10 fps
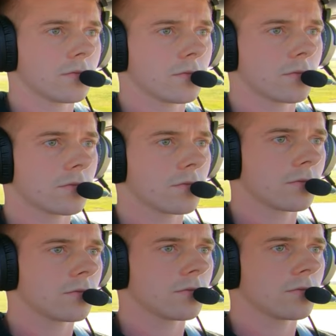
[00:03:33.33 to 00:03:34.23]

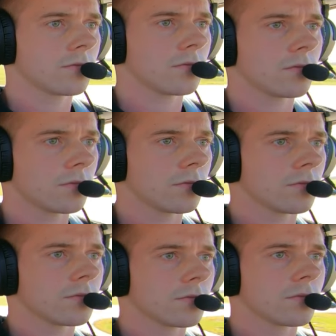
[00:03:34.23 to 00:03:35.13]

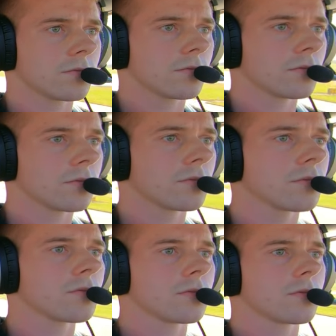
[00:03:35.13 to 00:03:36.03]

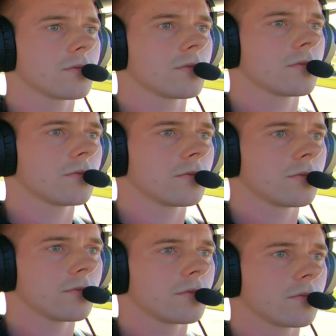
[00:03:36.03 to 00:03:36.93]

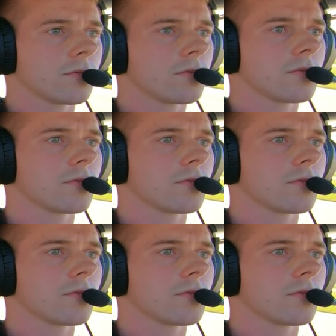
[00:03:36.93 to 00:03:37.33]
Nobody speaks.